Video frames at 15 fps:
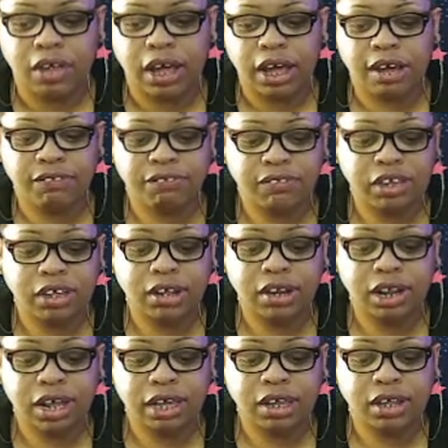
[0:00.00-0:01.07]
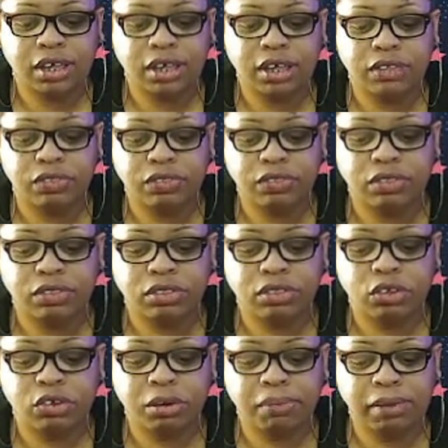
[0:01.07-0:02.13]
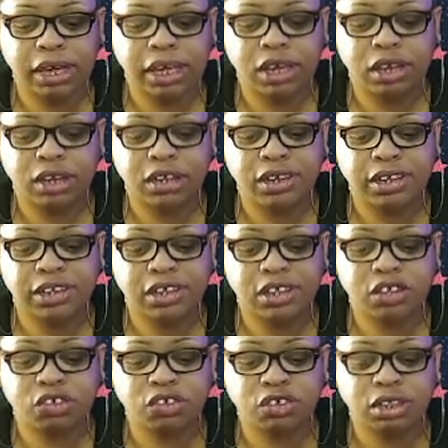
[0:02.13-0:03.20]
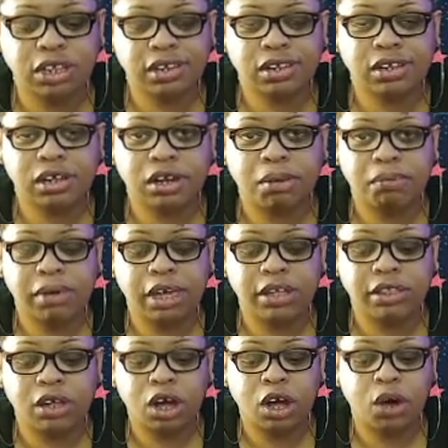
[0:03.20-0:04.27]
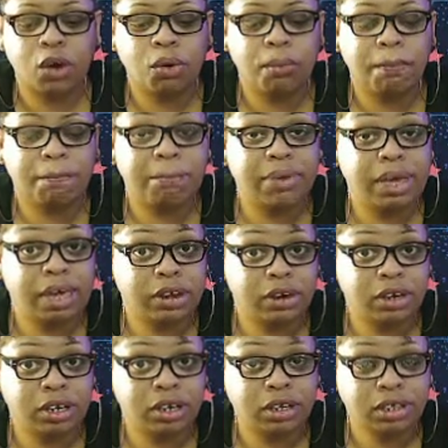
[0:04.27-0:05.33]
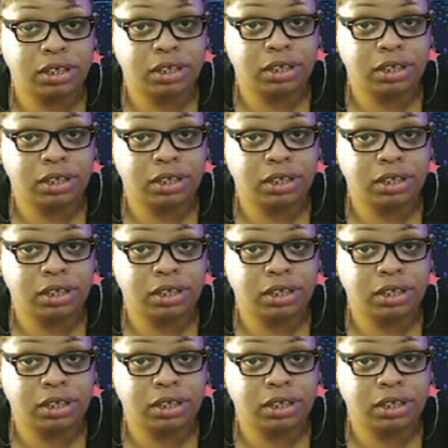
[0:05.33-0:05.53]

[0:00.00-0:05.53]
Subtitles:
I feel like you're making a decision that's going to make the home better.